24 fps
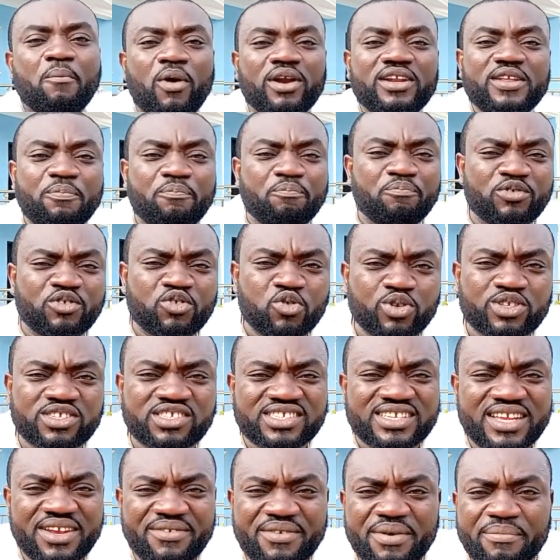But the truth
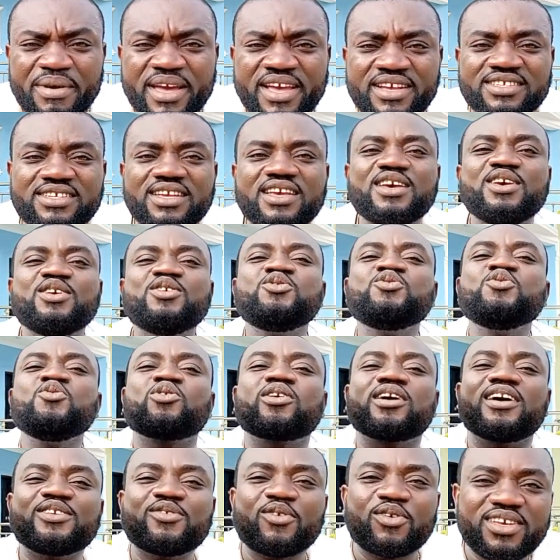still remains:
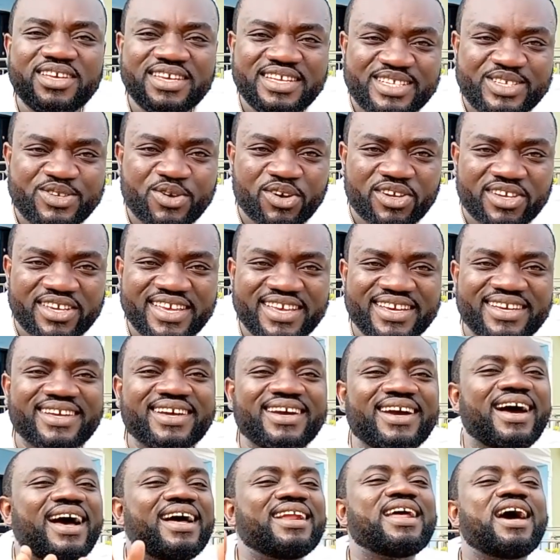you cannot eat your cake
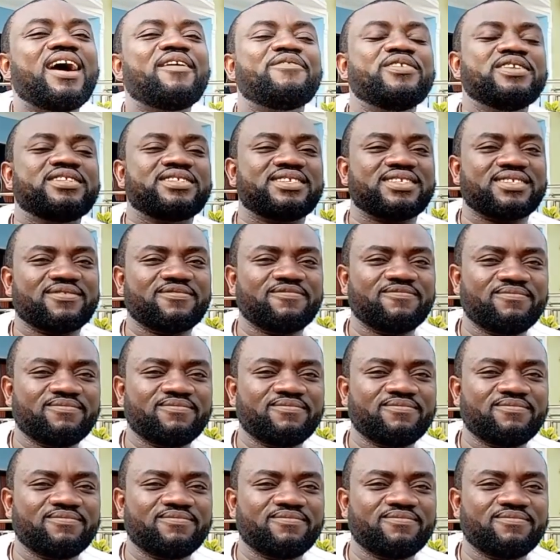and have it.